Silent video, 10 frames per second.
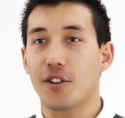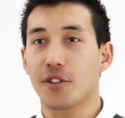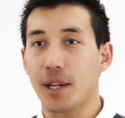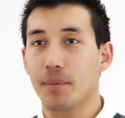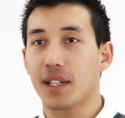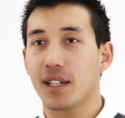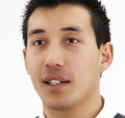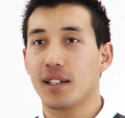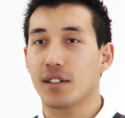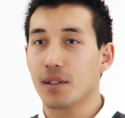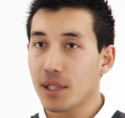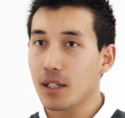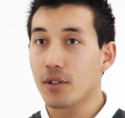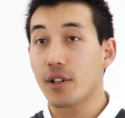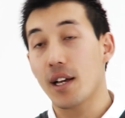on your M kit is
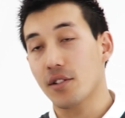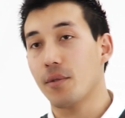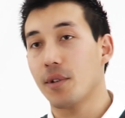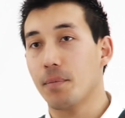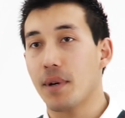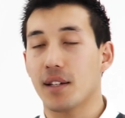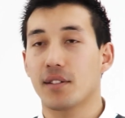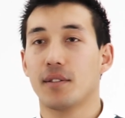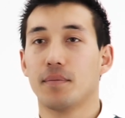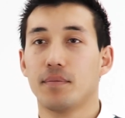imminent or has already passed.